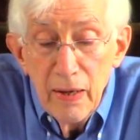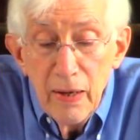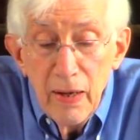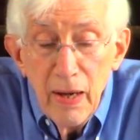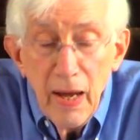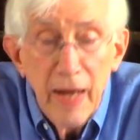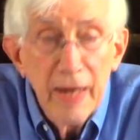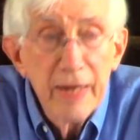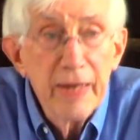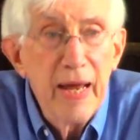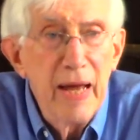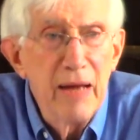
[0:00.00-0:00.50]

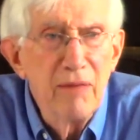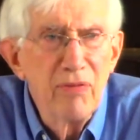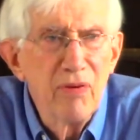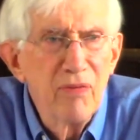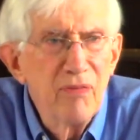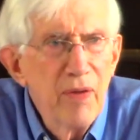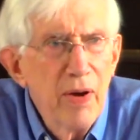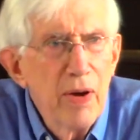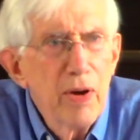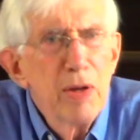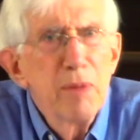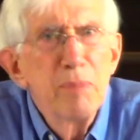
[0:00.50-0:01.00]
and gave a
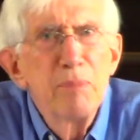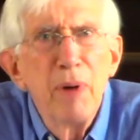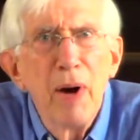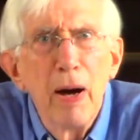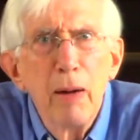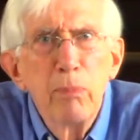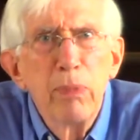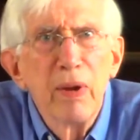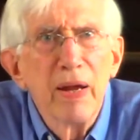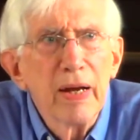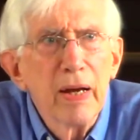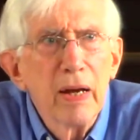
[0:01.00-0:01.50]
very
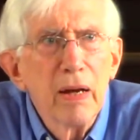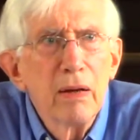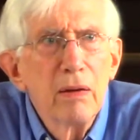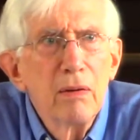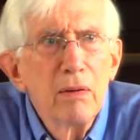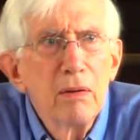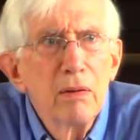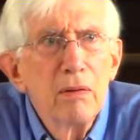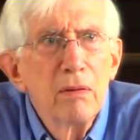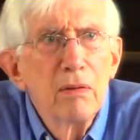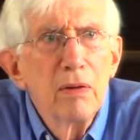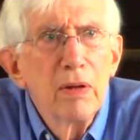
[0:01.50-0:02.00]
public
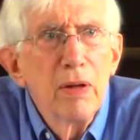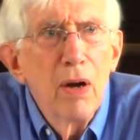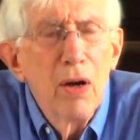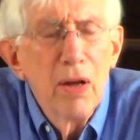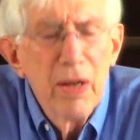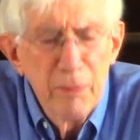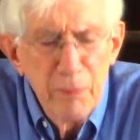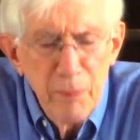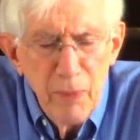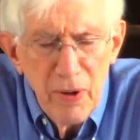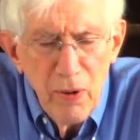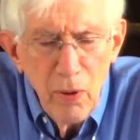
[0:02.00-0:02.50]

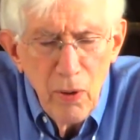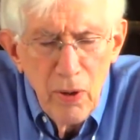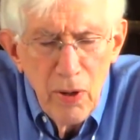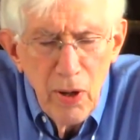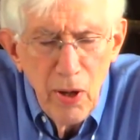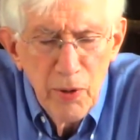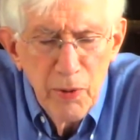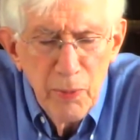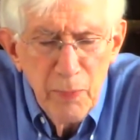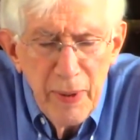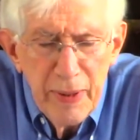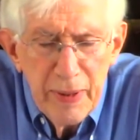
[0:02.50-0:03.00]

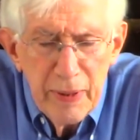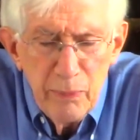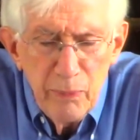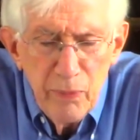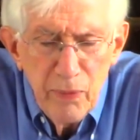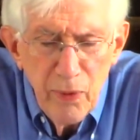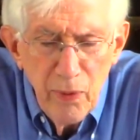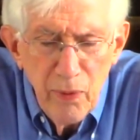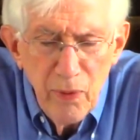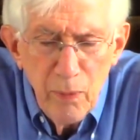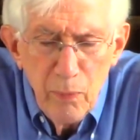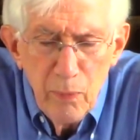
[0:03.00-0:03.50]
ultimatum
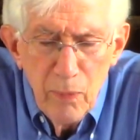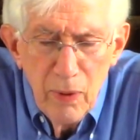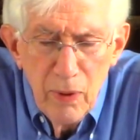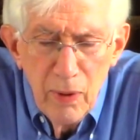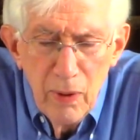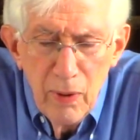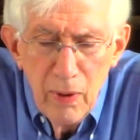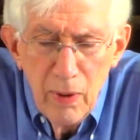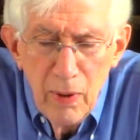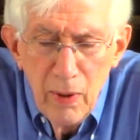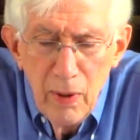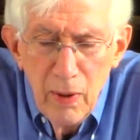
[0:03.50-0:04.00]
to them.
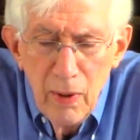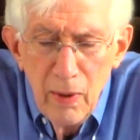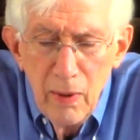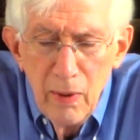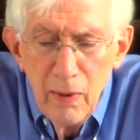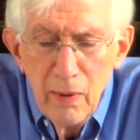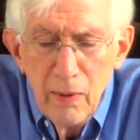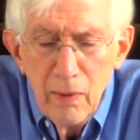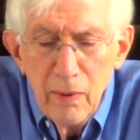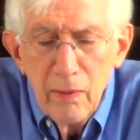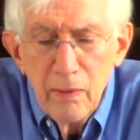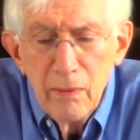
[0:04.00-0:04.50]

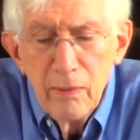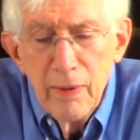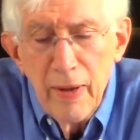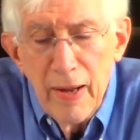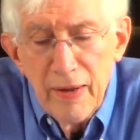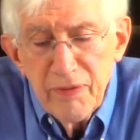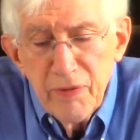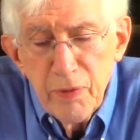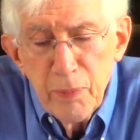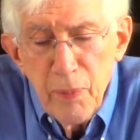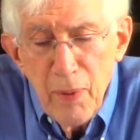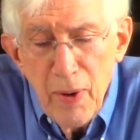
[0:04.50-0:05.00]

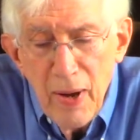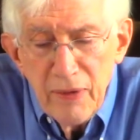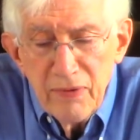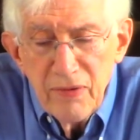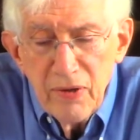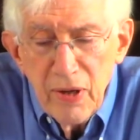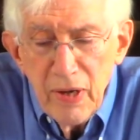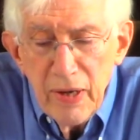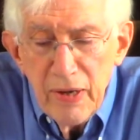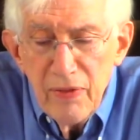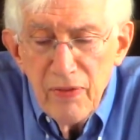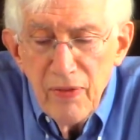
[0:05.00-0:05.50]
Not
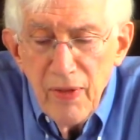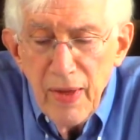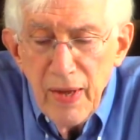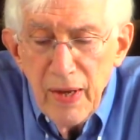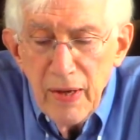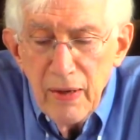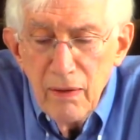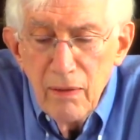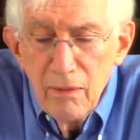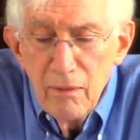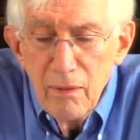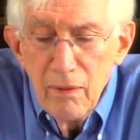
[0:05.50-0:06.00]
surprisingly,
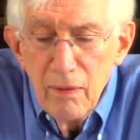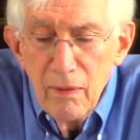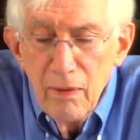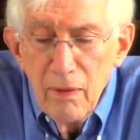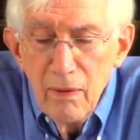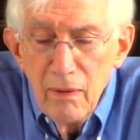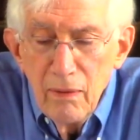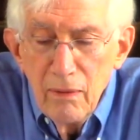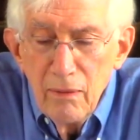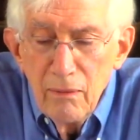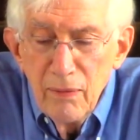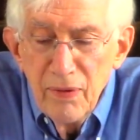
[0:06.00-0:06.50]
they
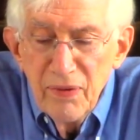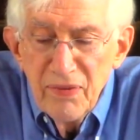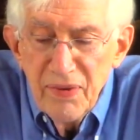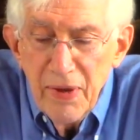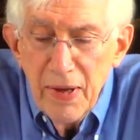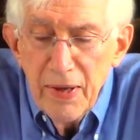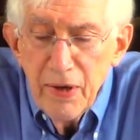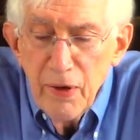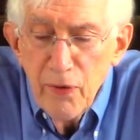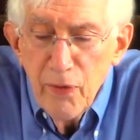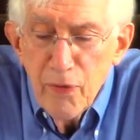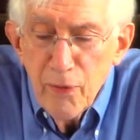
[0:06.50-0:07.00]

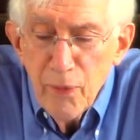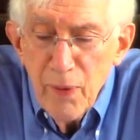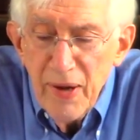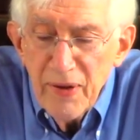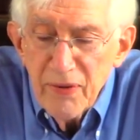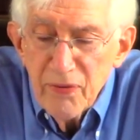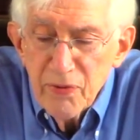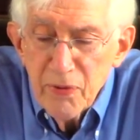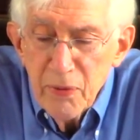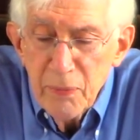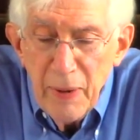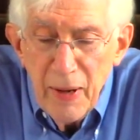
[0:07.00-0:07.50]
resented
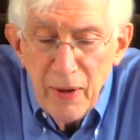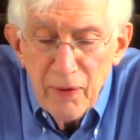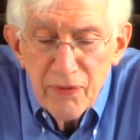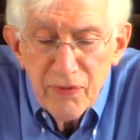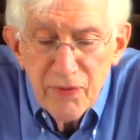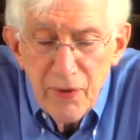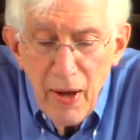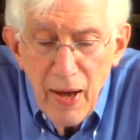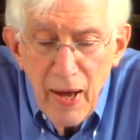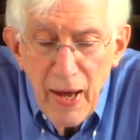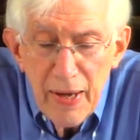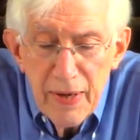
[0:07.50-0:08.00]
threats from
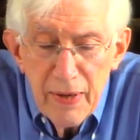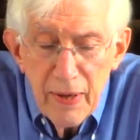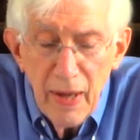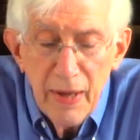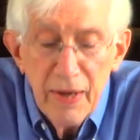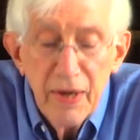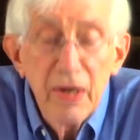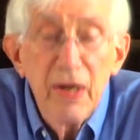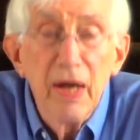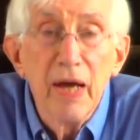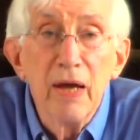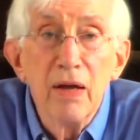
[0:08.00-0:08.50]
outside and
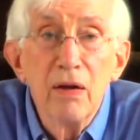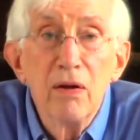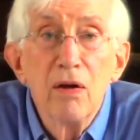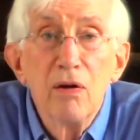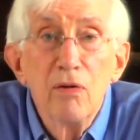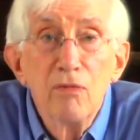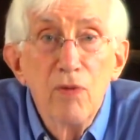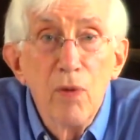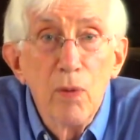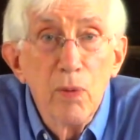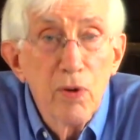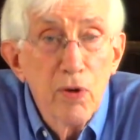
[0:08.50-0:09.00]
again
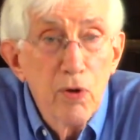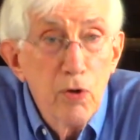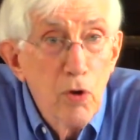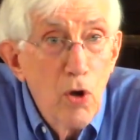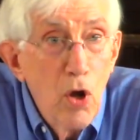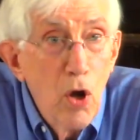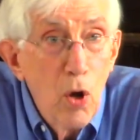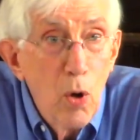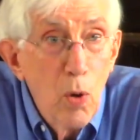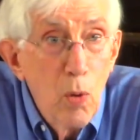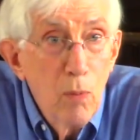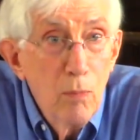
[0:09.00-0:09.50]
voted
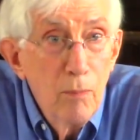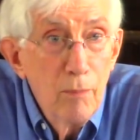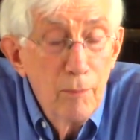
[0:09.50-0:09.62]
no.